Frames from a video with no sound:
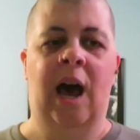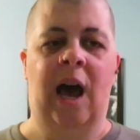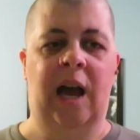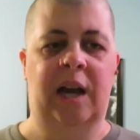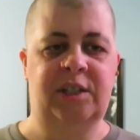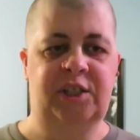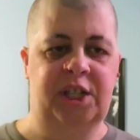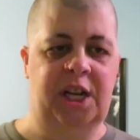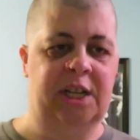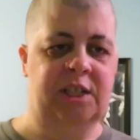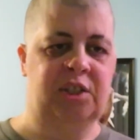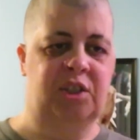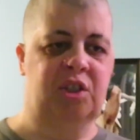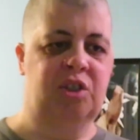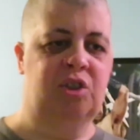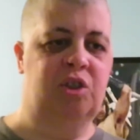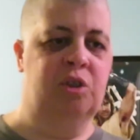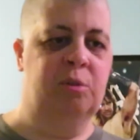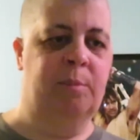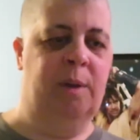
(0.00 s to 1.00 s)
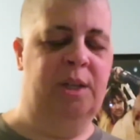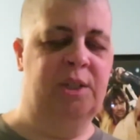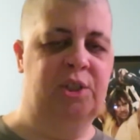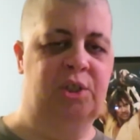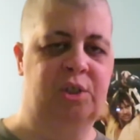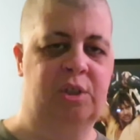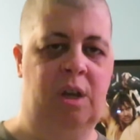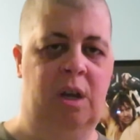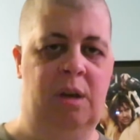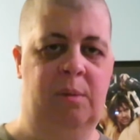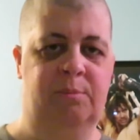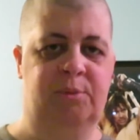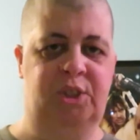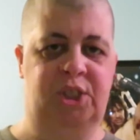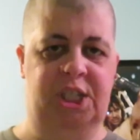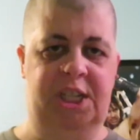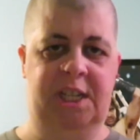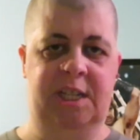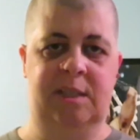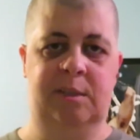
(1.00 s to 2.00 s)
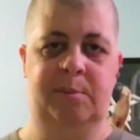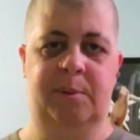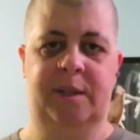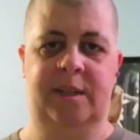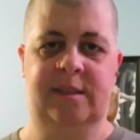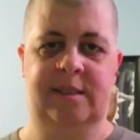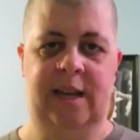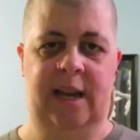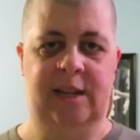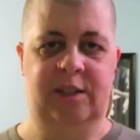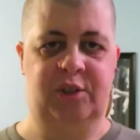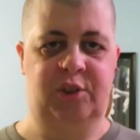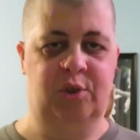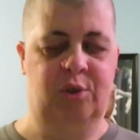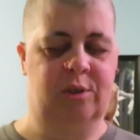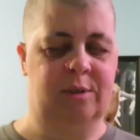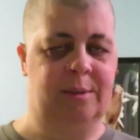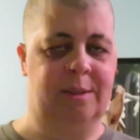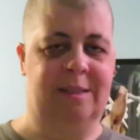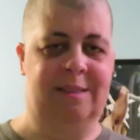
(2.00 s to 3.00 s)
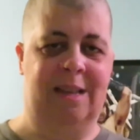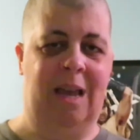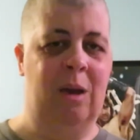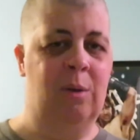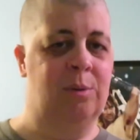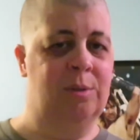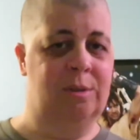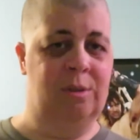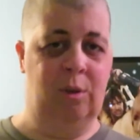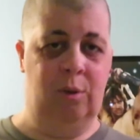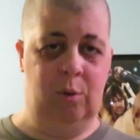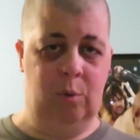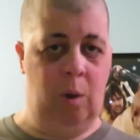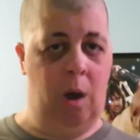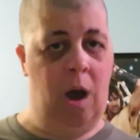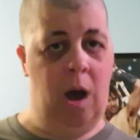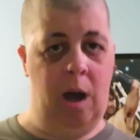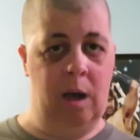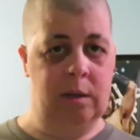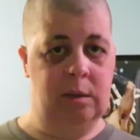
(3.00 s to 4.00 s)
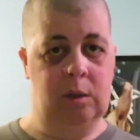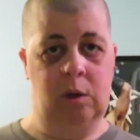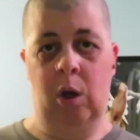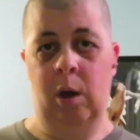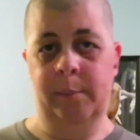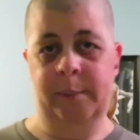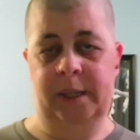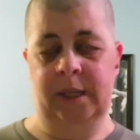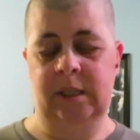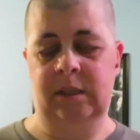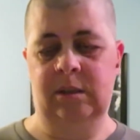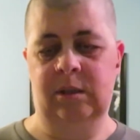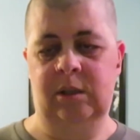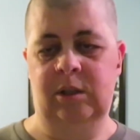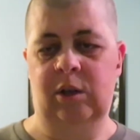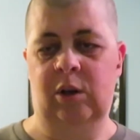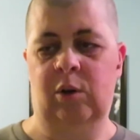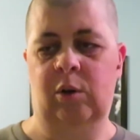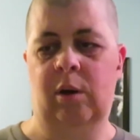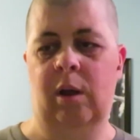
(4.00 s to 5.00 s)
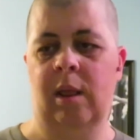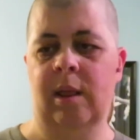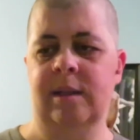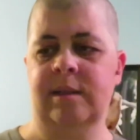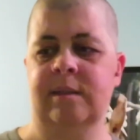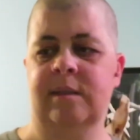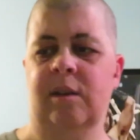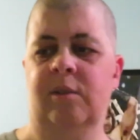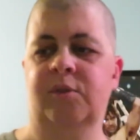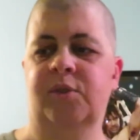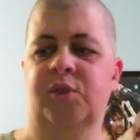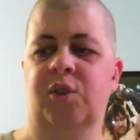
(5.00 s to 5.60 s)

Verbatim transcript: I changed into my um, jeans because I had shorts because I was so hot coming in, you know, all that stuff.